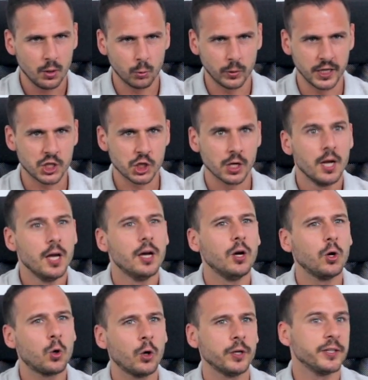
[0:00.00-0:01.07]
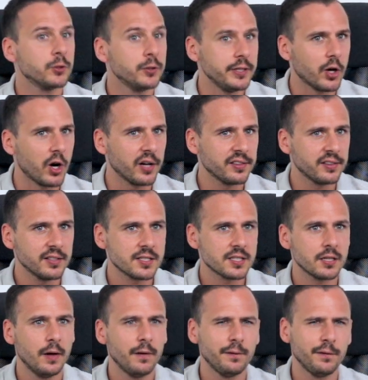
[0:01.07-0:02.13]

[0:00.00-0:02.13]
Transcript: which, according to the authors,